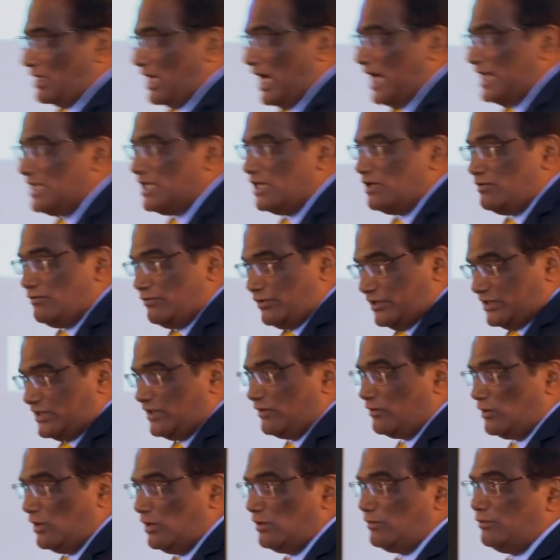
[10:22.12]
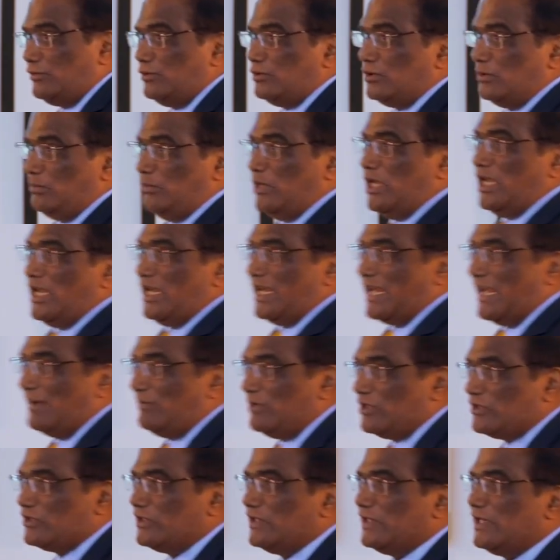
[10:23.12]
chitin, for several of you are being
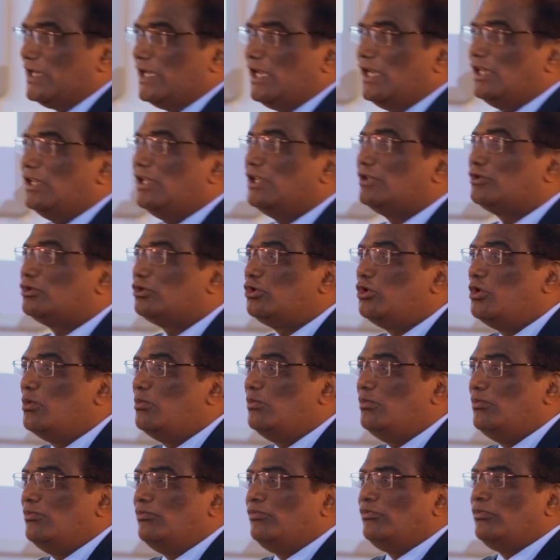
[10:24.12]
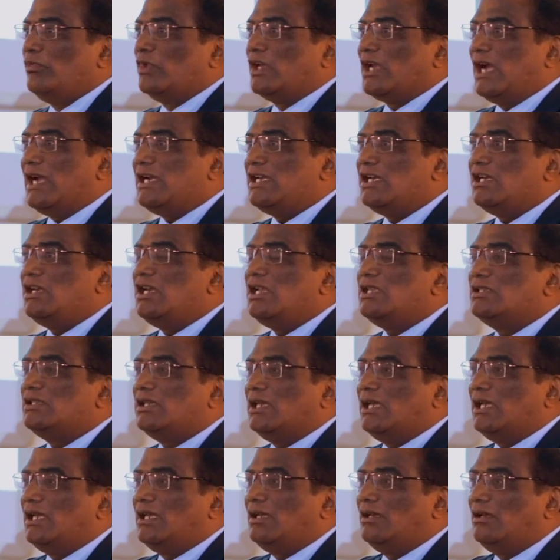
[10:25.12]
chemists sitting in this room, chitin is
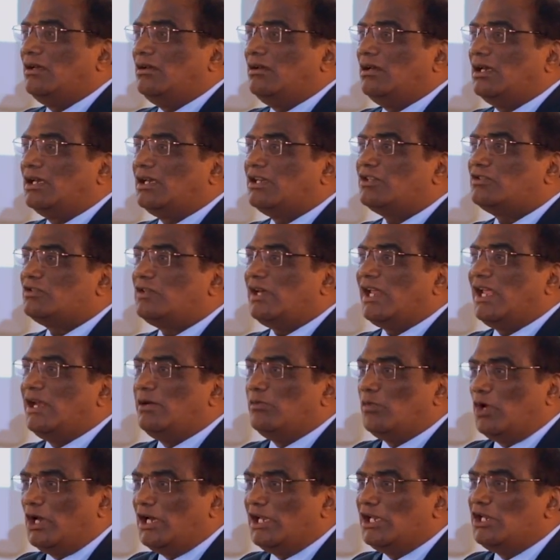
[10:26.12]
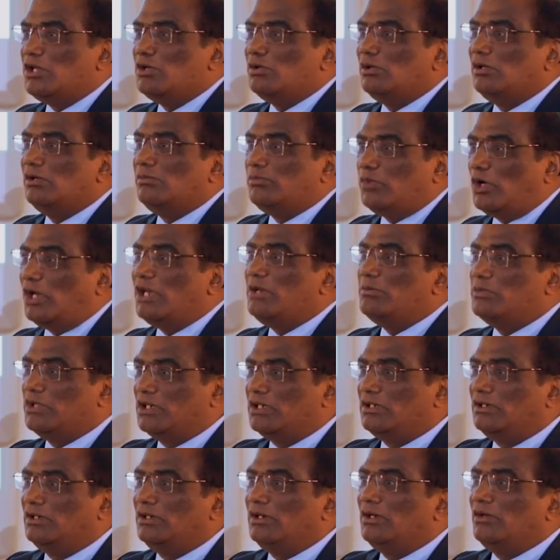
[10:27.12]
a crystalline molecule,
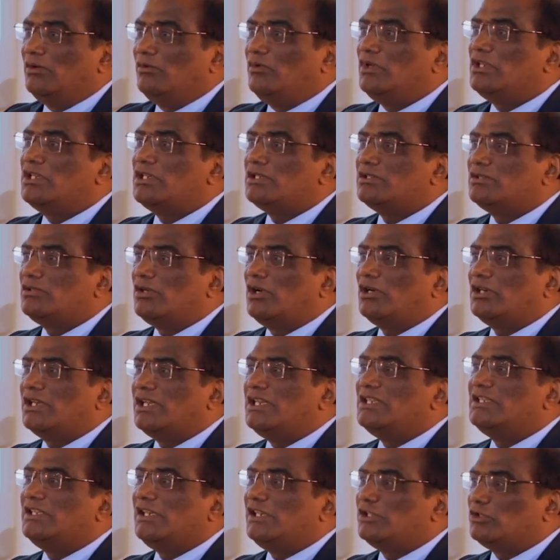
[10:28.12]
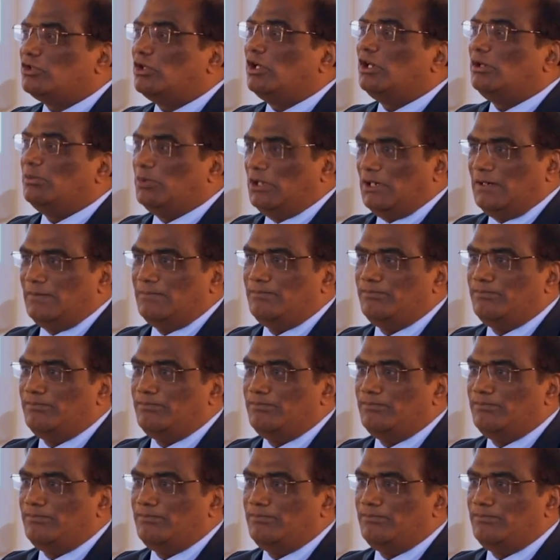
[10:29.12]
polymer, which is not easily soluble.